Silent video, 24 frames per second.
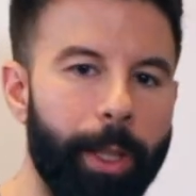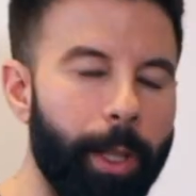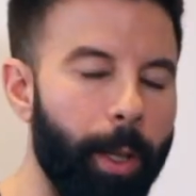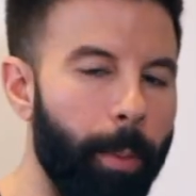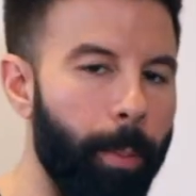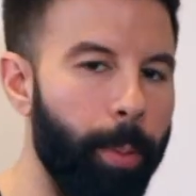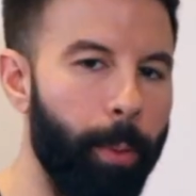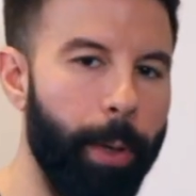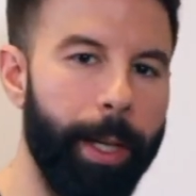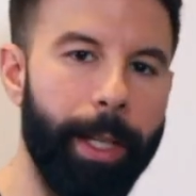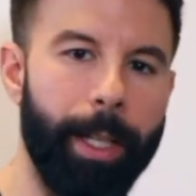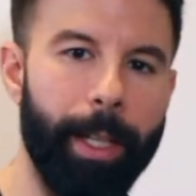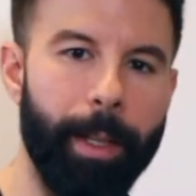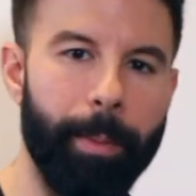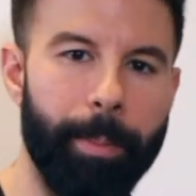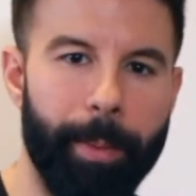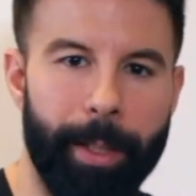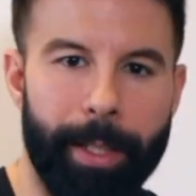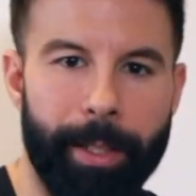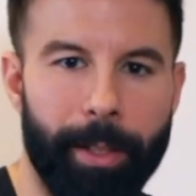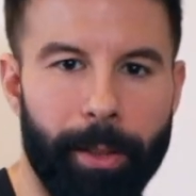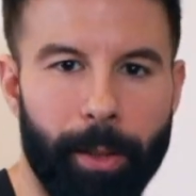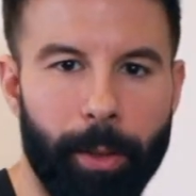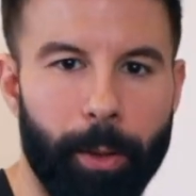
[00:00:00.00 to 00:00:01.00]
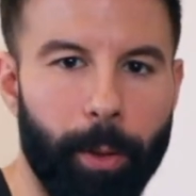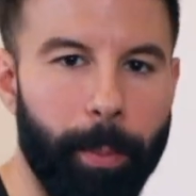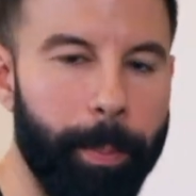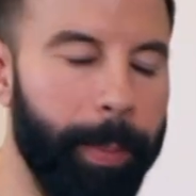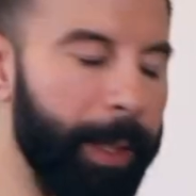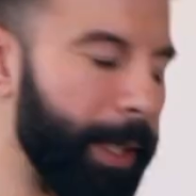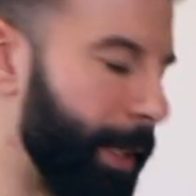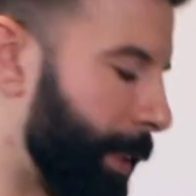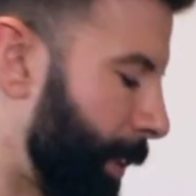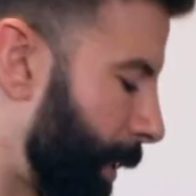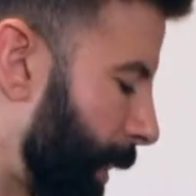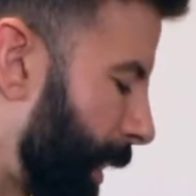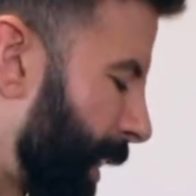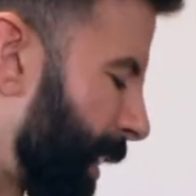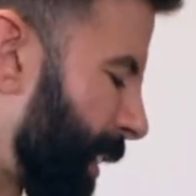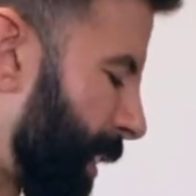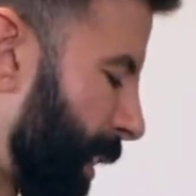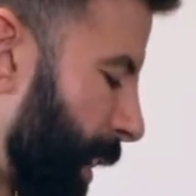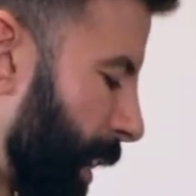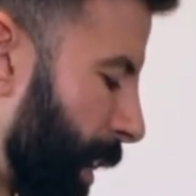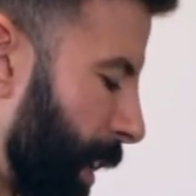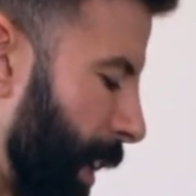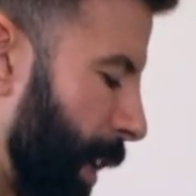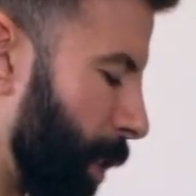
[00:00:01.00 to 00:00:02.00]
it'll break up into little pieces
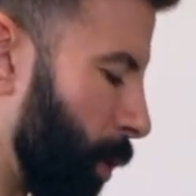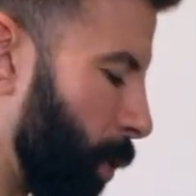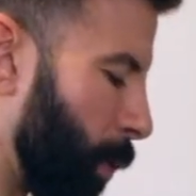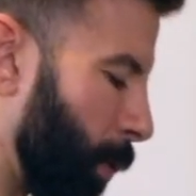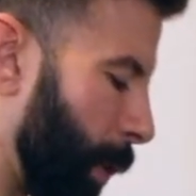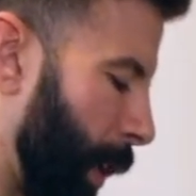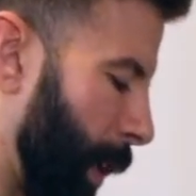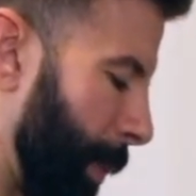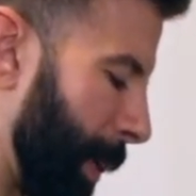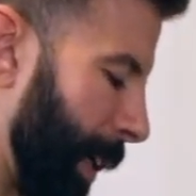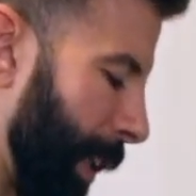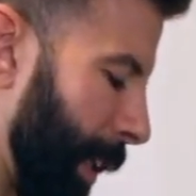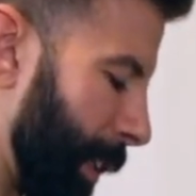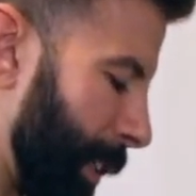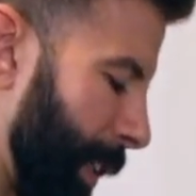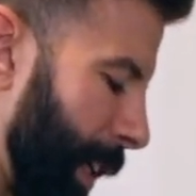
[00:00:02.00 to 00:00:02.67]
and you'll really be able to